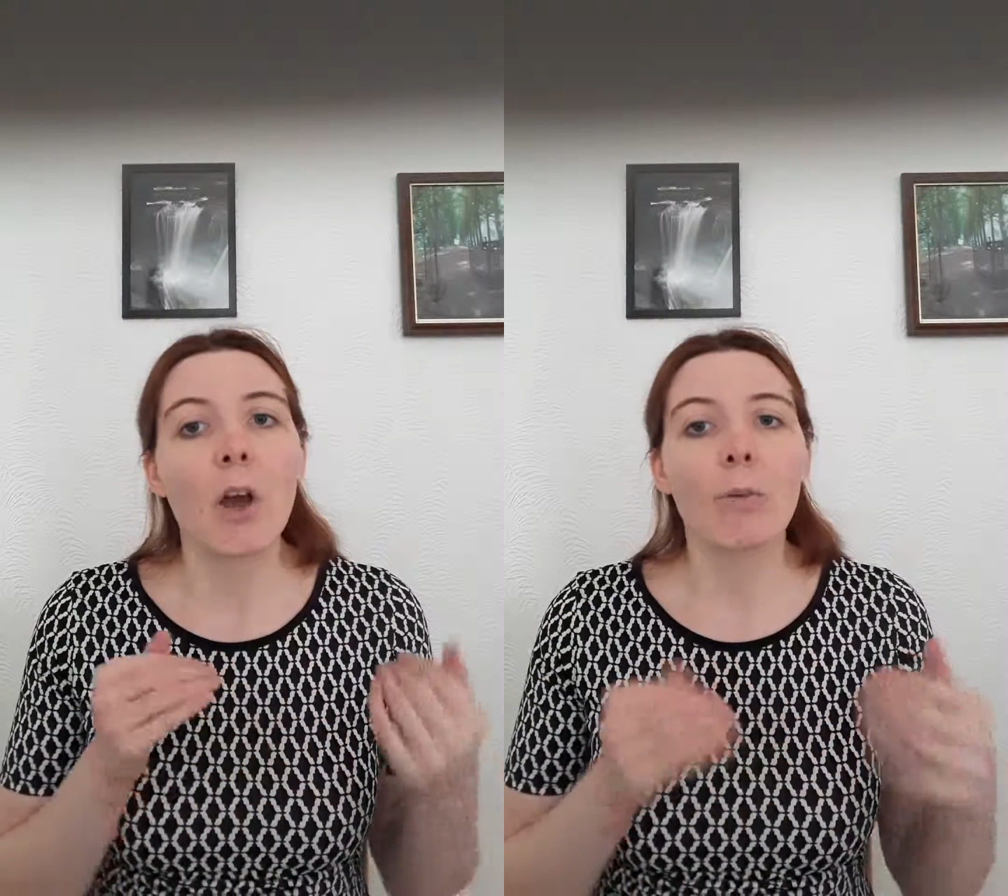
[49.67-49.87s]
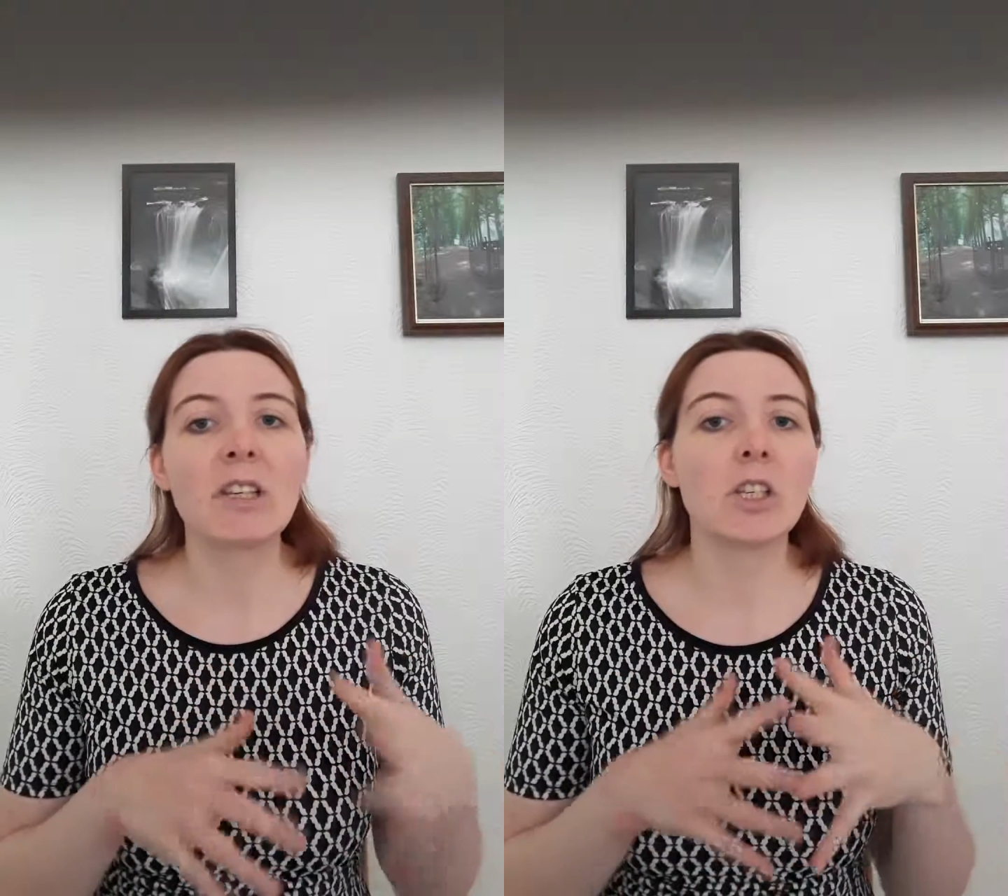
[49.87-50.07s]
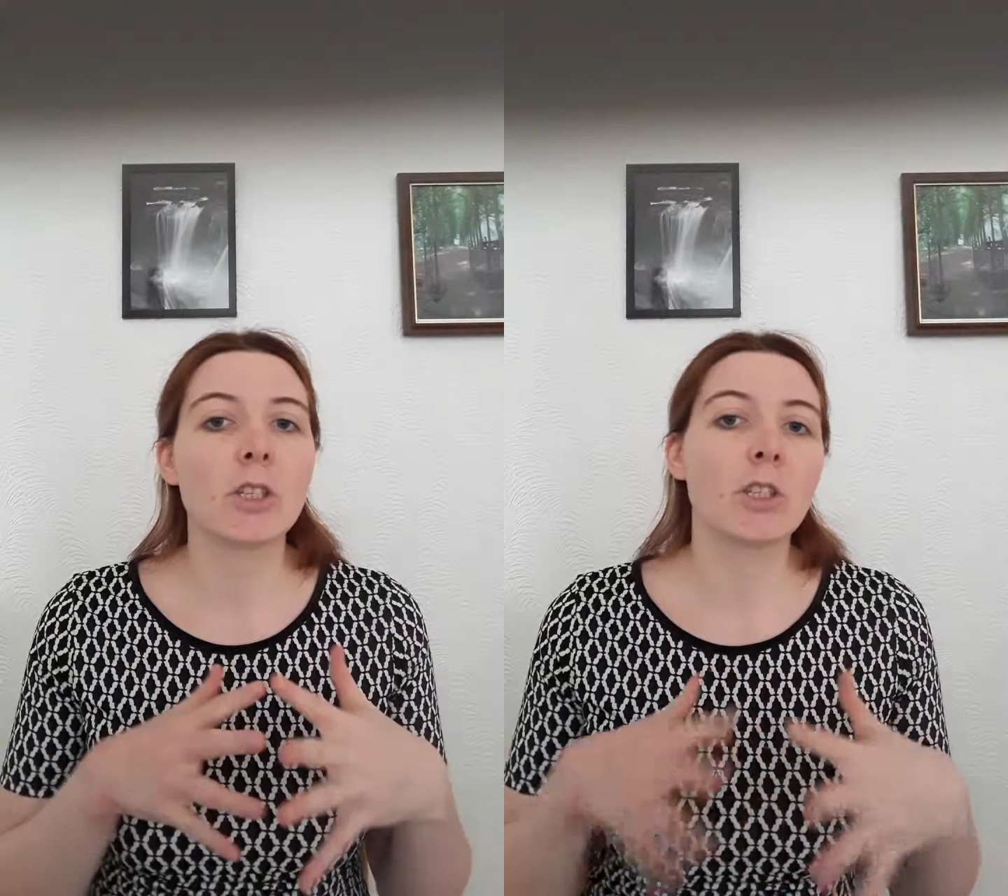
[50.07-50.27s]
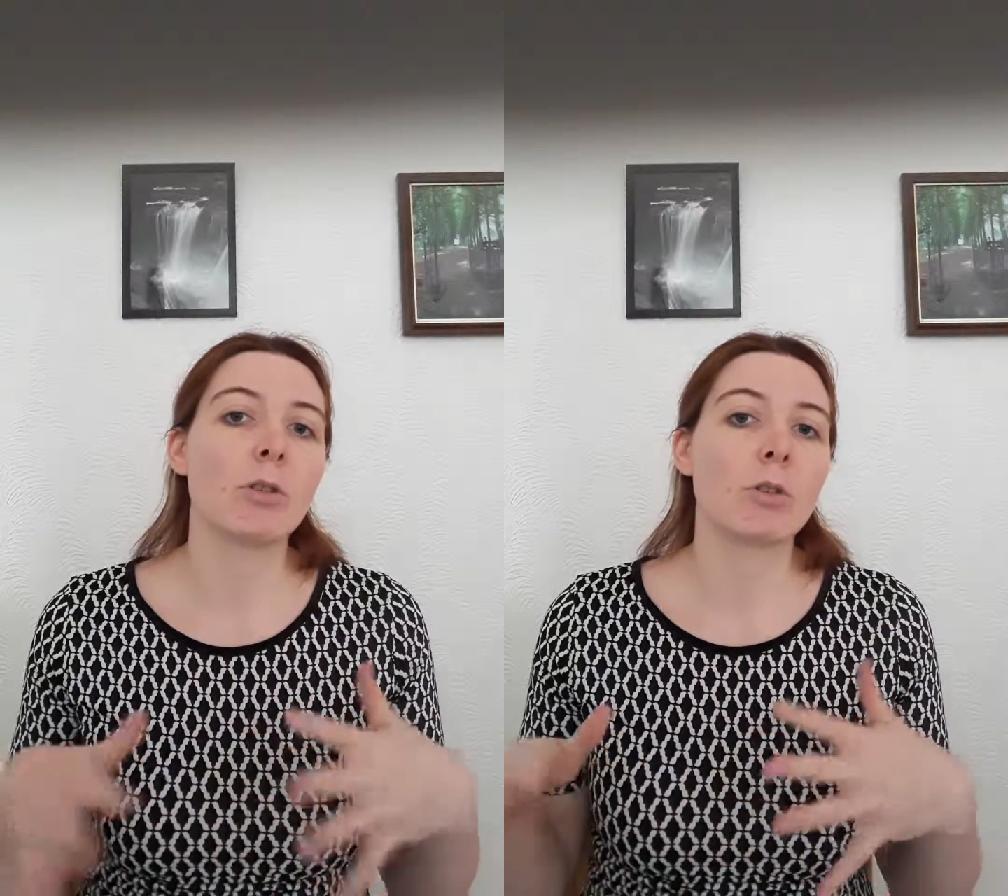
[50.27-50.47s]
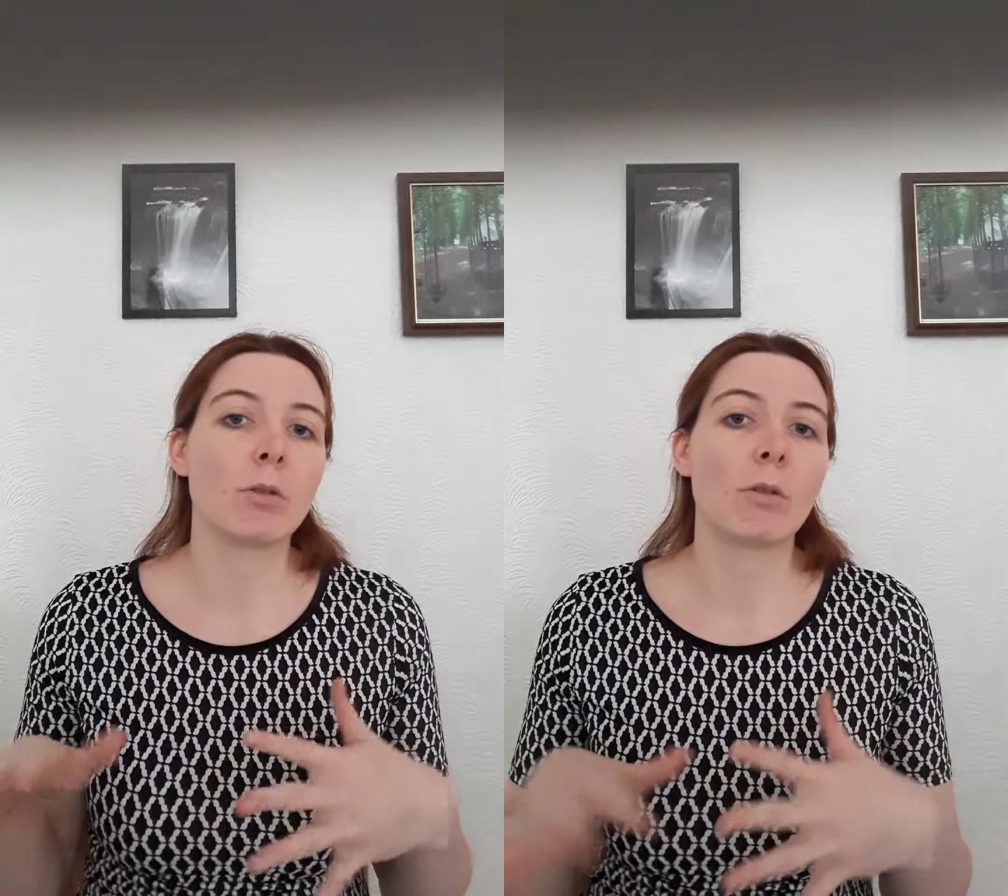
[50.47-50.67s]
which is
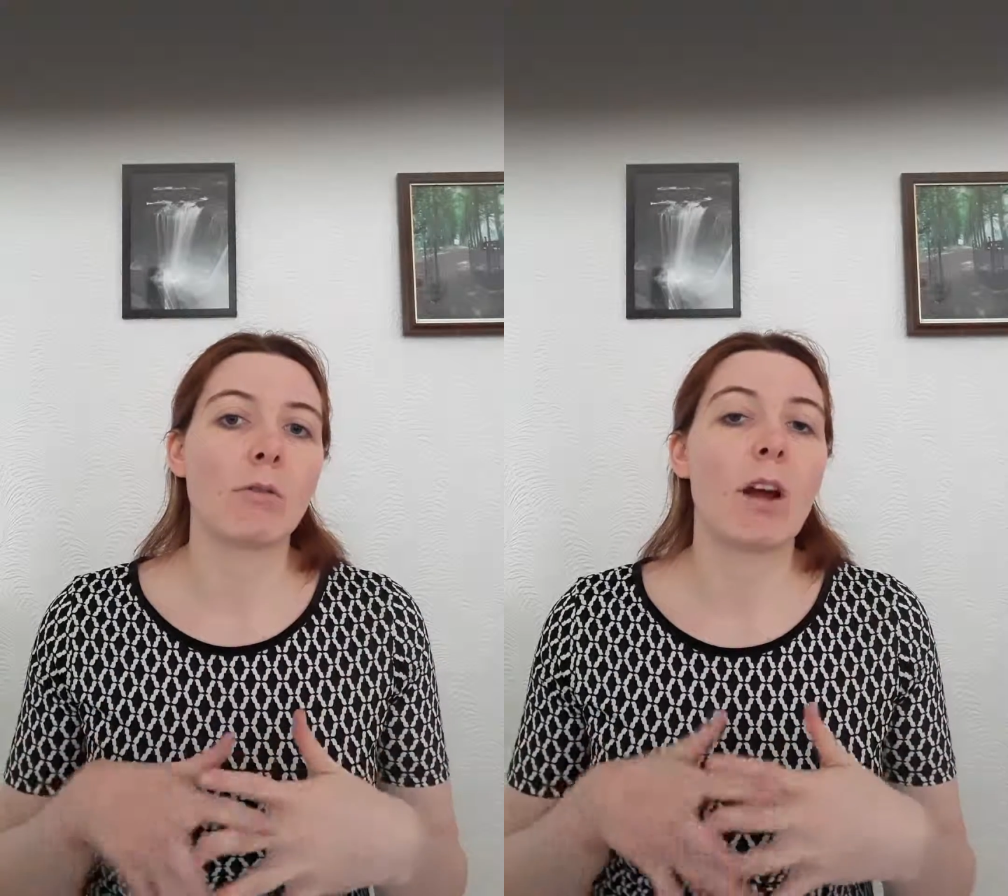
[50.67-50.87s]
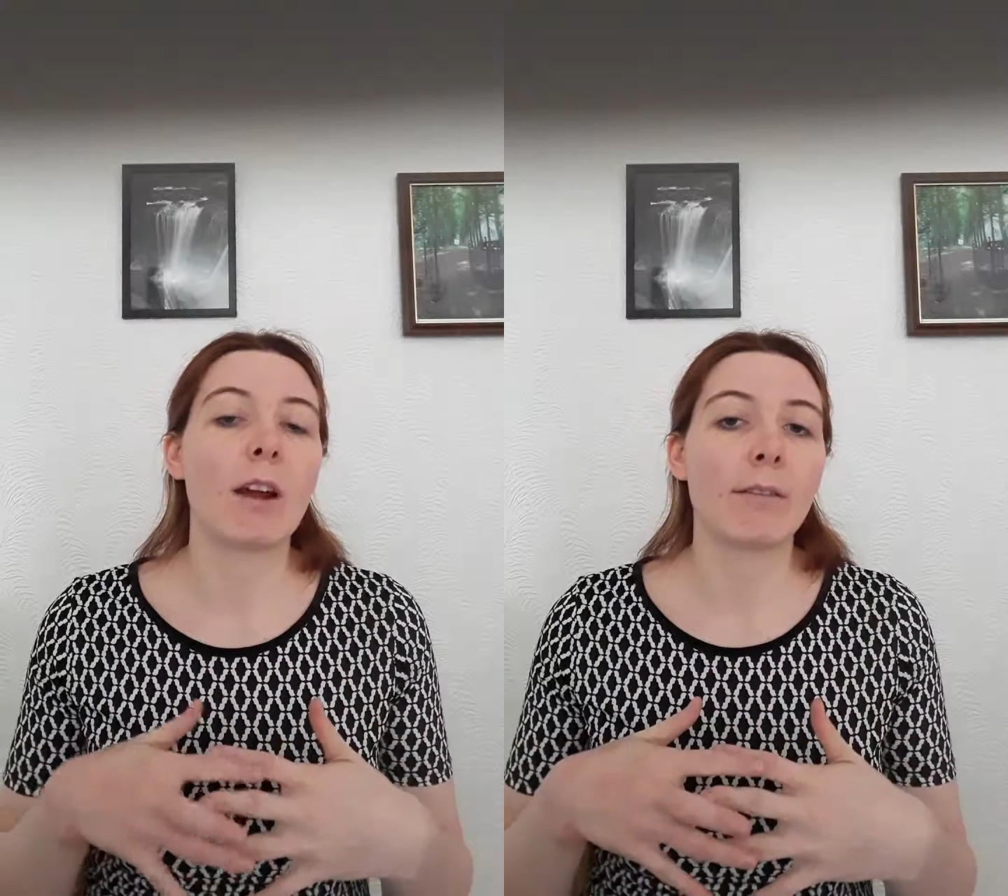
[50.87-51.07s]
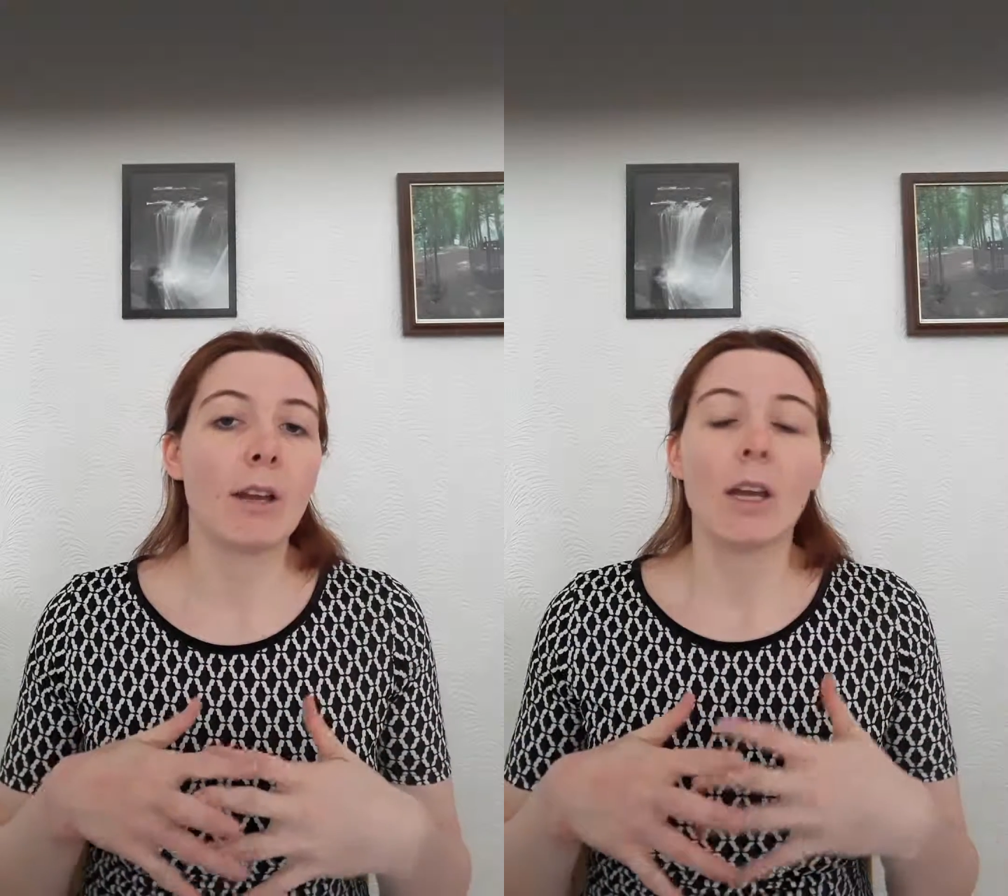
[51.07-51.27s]
due to arrive